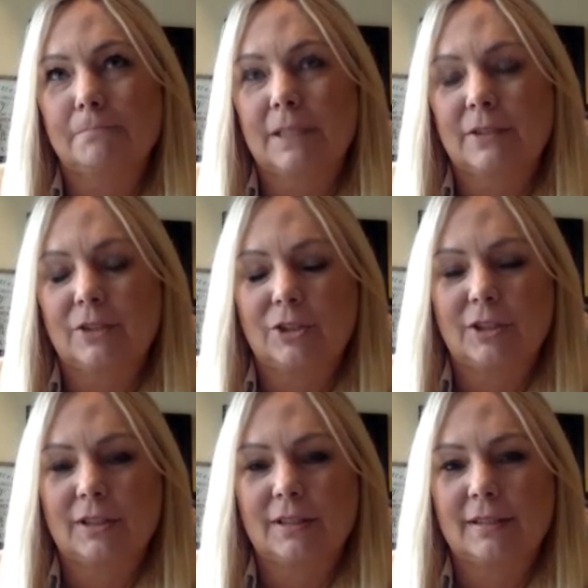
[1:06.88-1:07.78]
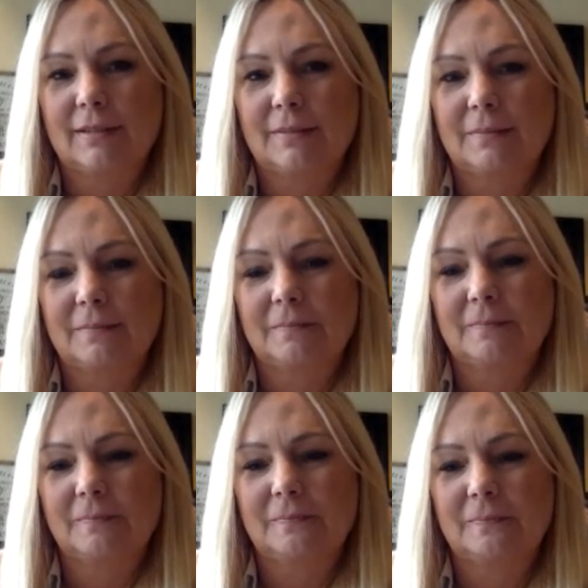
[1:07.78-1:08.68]
is just,
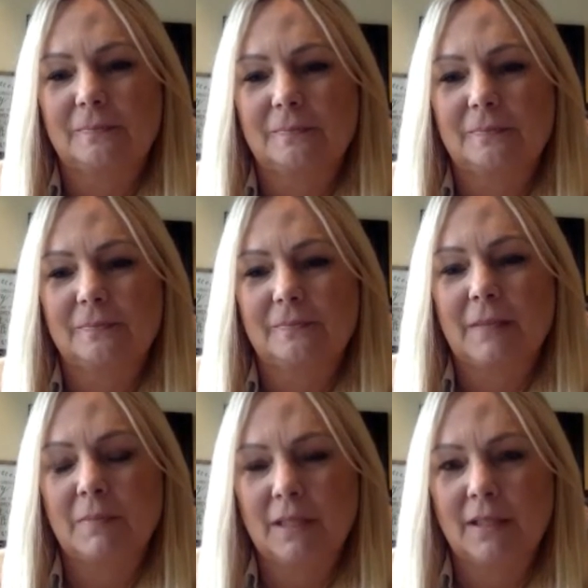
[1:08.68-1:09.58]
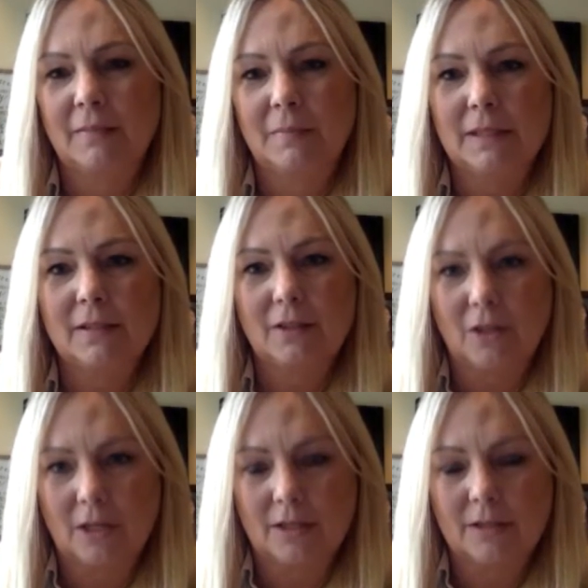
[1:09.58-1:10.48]
it means a
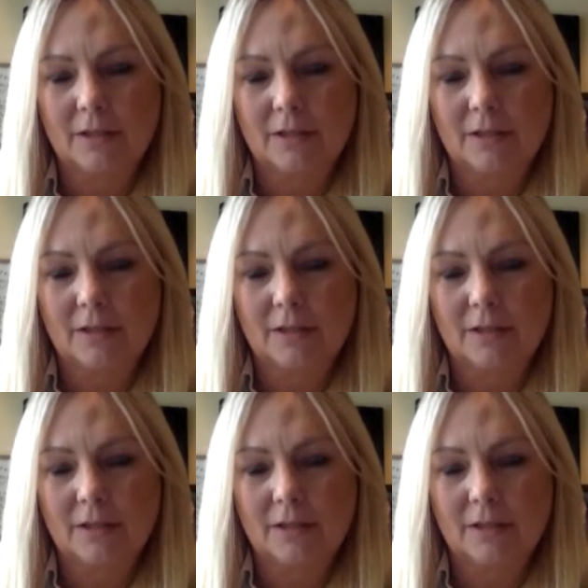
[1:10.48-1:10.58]
lot